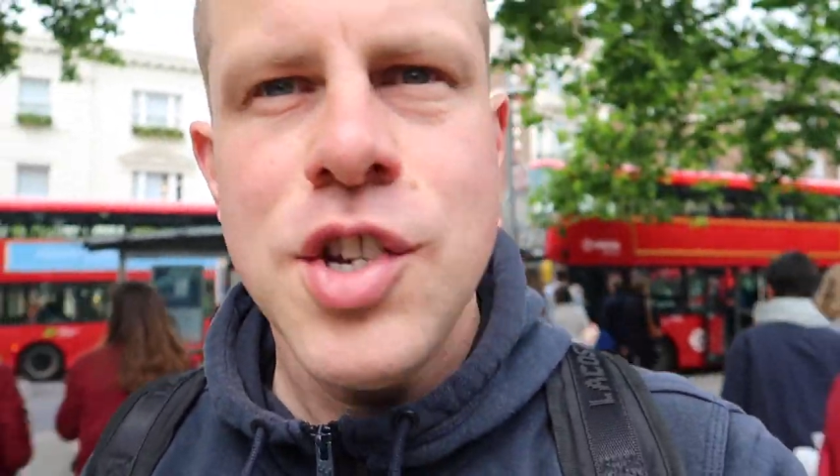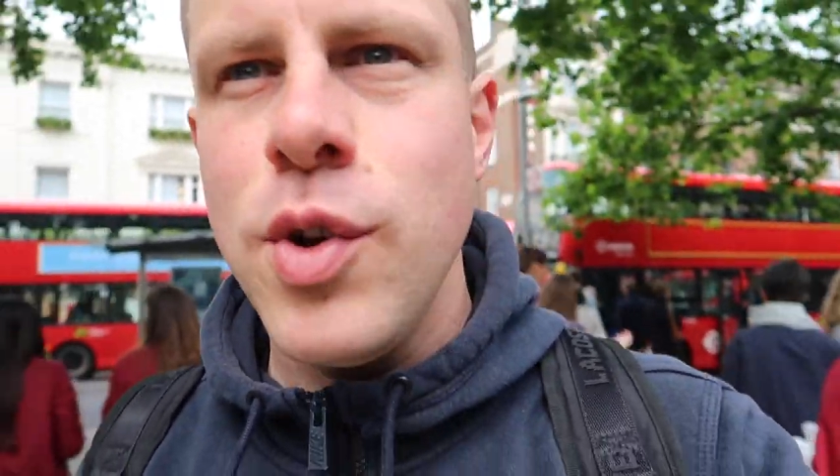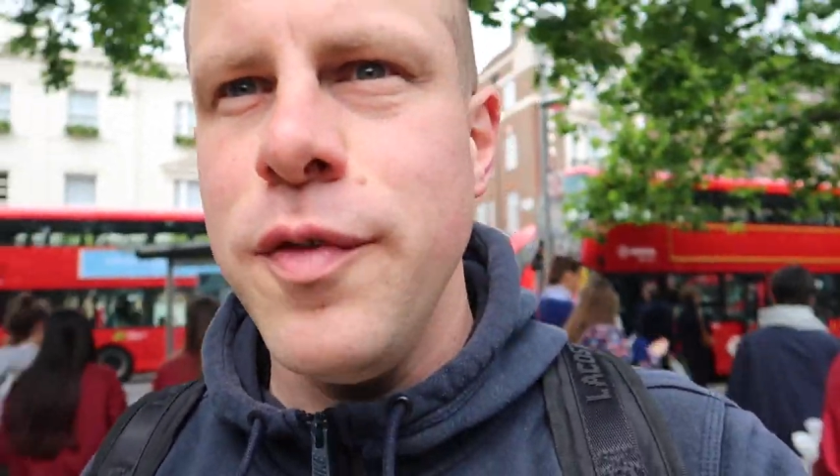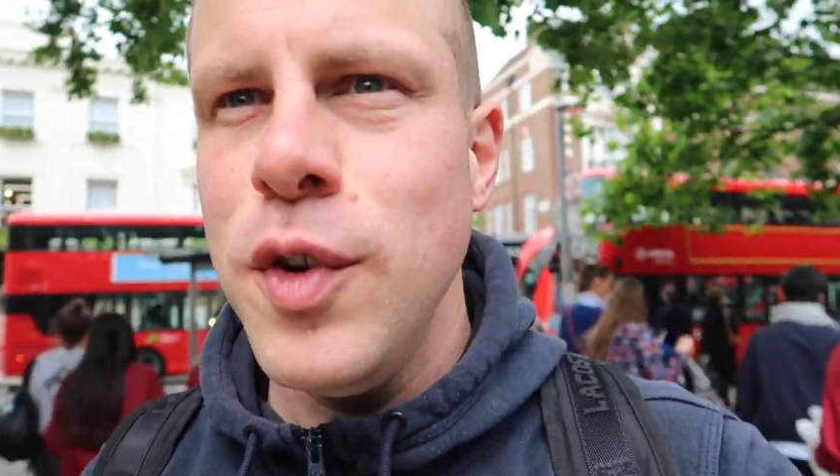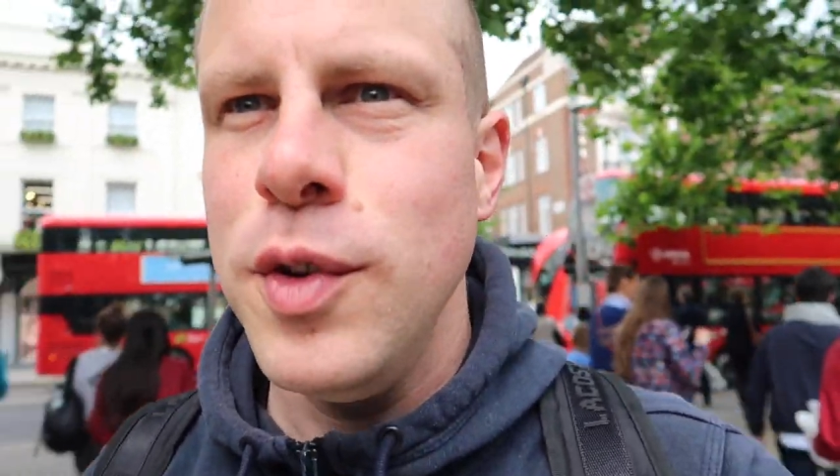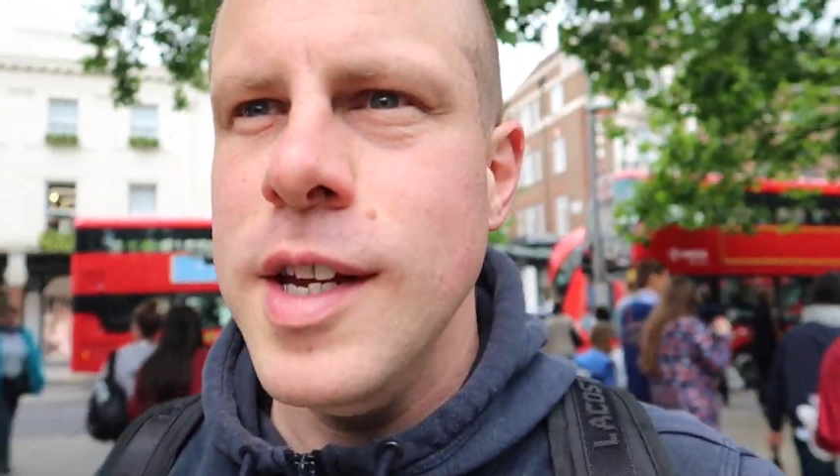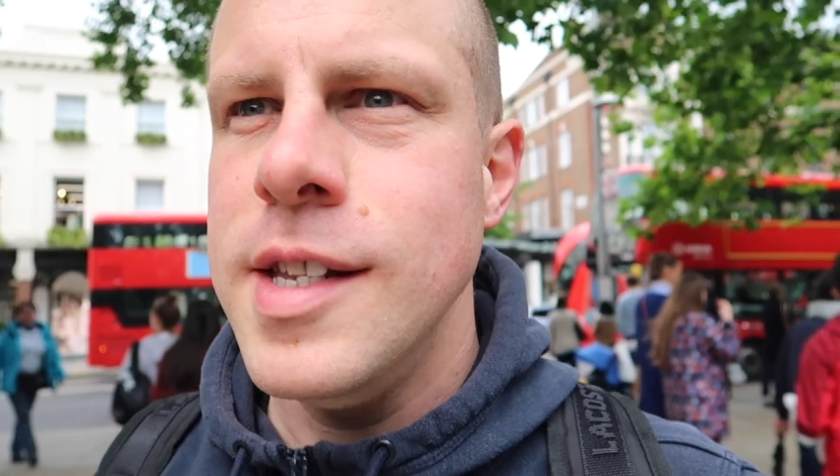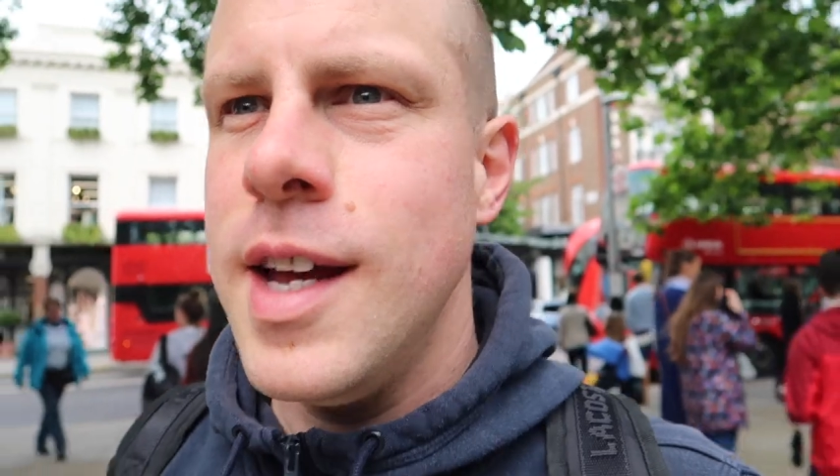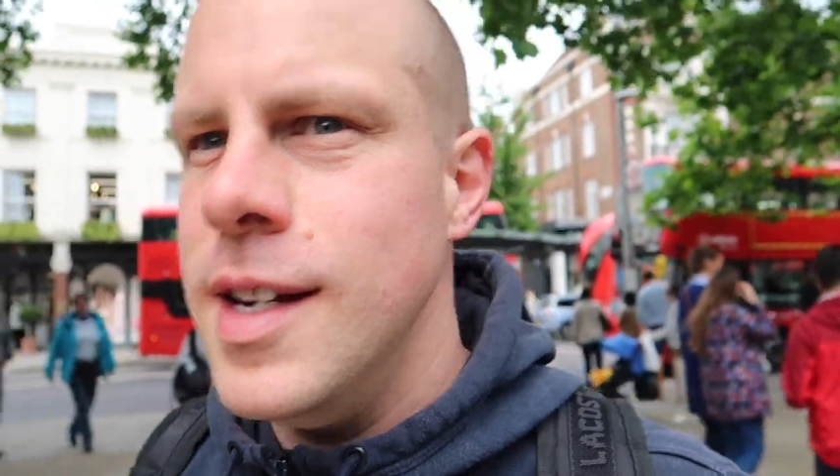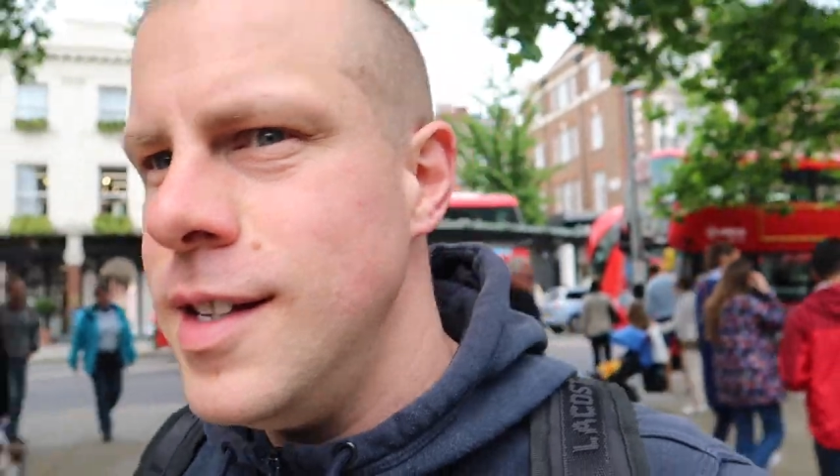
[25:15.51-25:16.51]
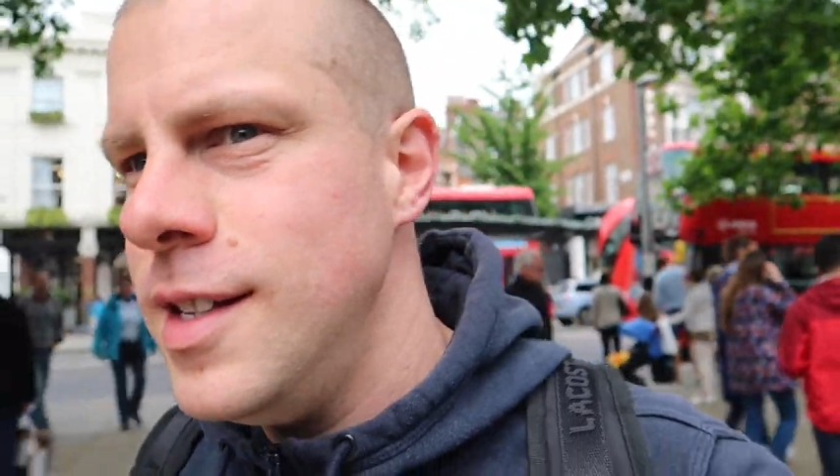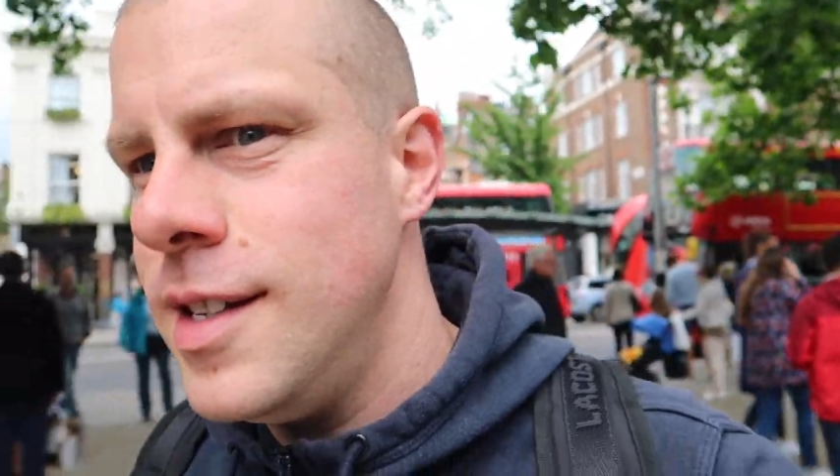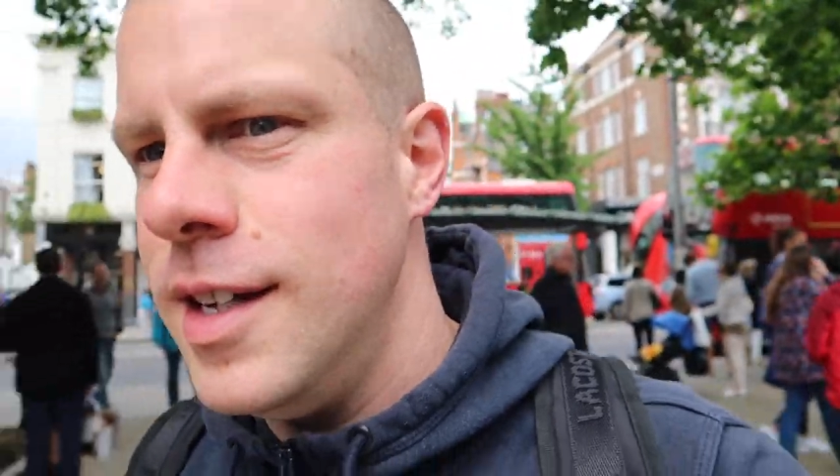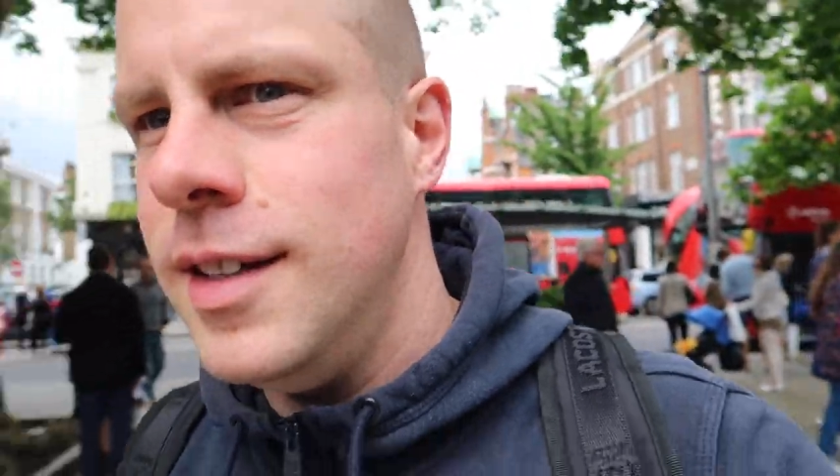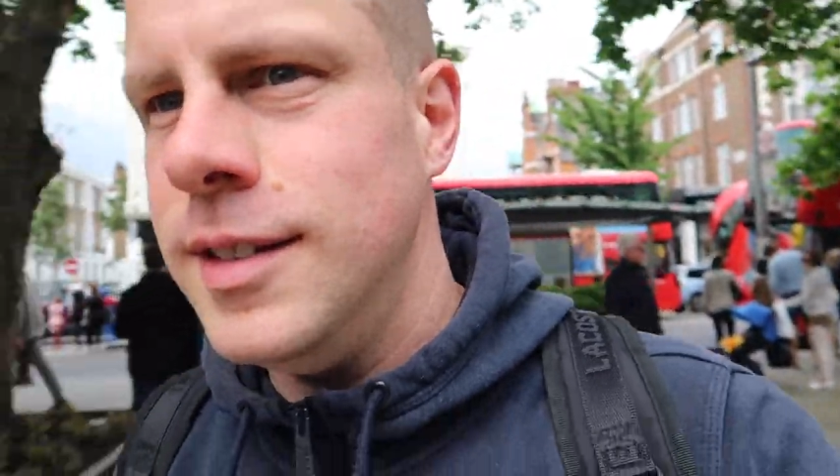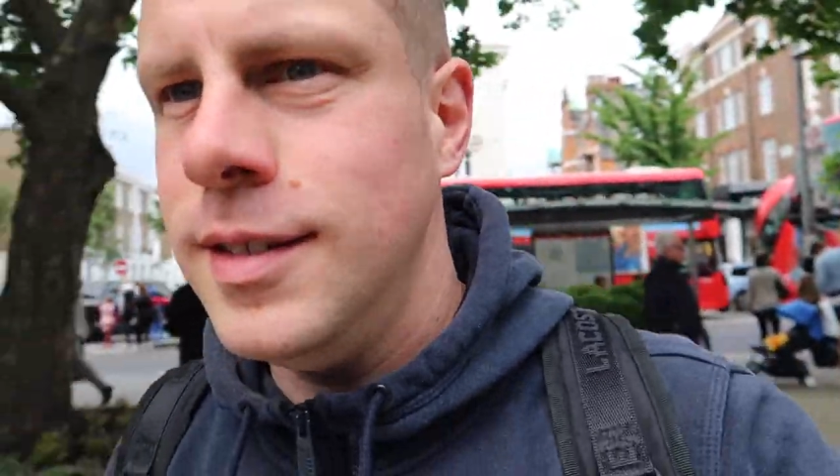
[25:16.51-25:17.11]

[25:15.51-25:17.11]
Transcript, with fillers: street food these days is uh,